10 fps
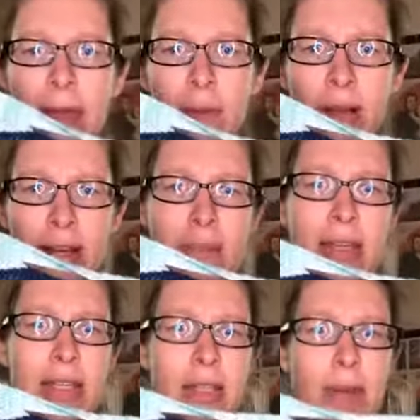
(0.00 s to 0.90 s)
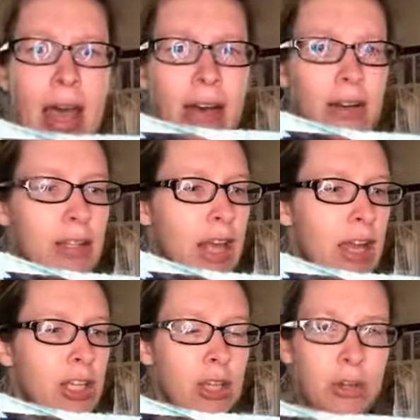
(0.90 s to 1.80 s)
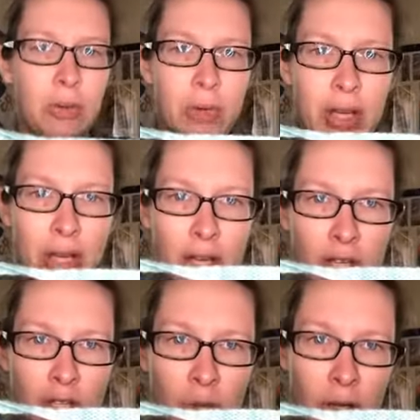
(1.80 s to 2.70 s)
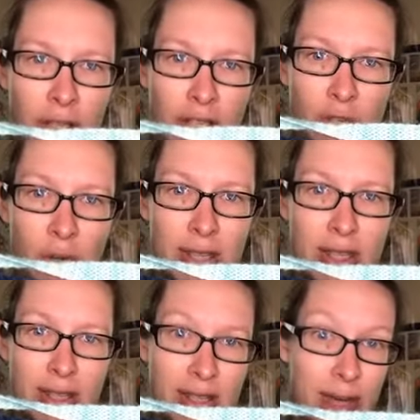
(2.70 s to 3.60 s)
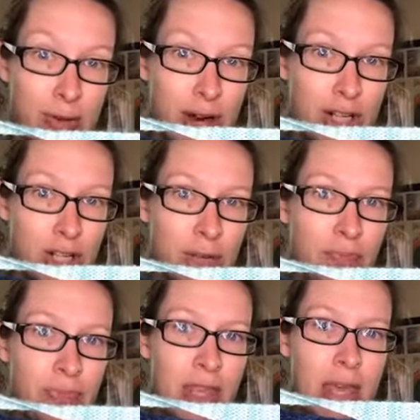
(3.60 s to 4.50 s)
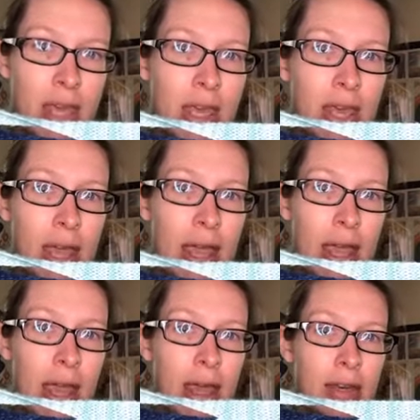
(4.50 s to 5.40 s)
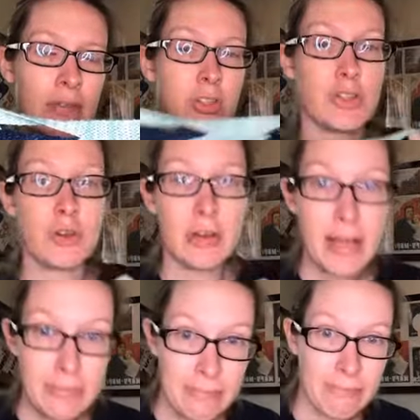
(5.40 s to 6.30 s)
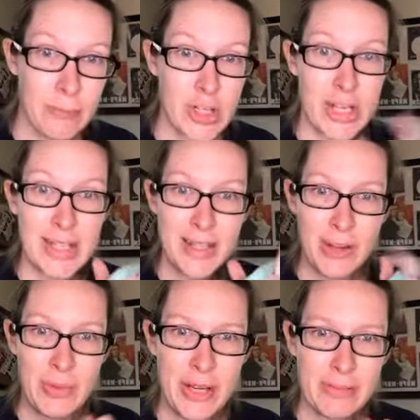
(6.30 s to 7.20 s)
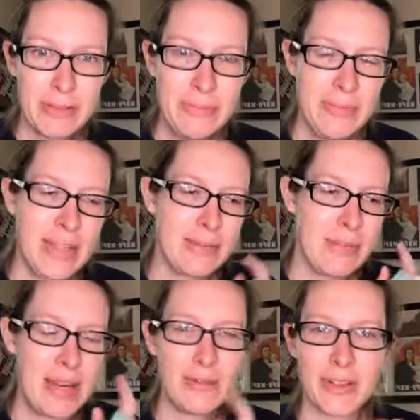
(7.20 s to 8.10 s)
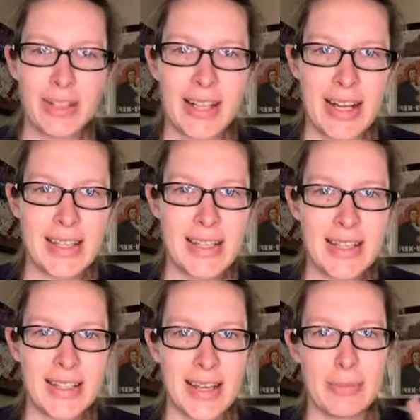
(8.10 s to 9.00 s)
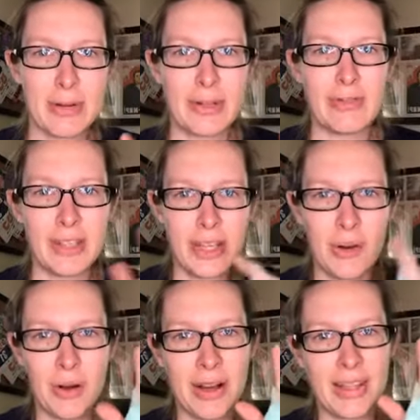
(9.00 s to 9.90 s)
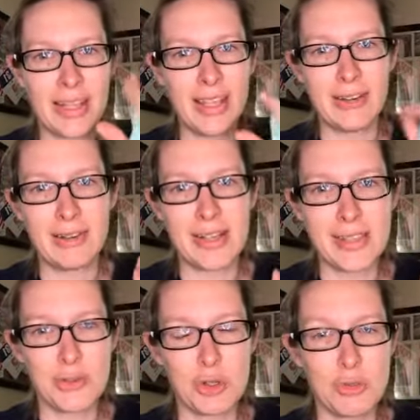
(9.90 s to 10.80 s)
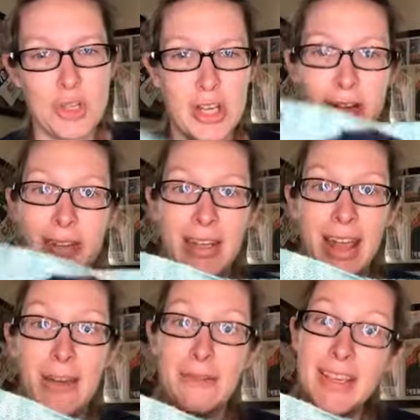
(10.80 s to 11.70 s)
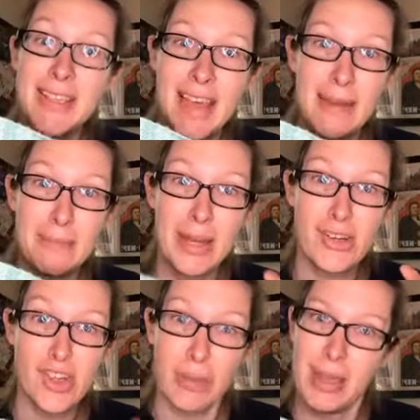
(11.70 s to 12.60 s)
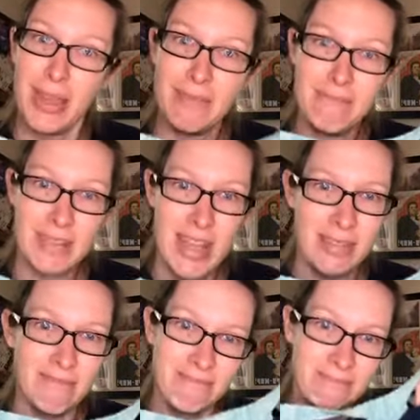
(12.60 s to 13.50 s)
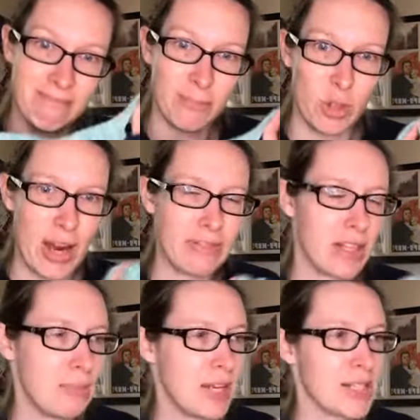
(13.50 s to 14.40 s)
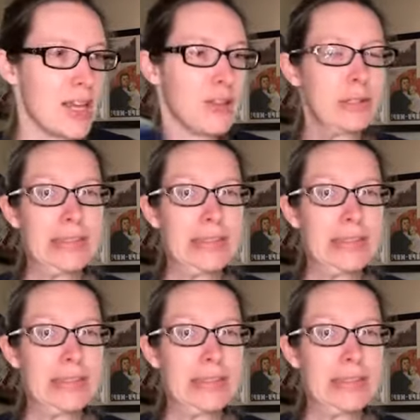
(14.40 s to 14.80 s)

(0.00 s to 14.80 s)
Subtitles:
recommend in the pattern that you do all these twists in the same direction, and if you screw it up, which I did on one of them, it made for good content. I put a video on the Kino Knits YouTube channel on how to fix that by chopping it and grafting it back together.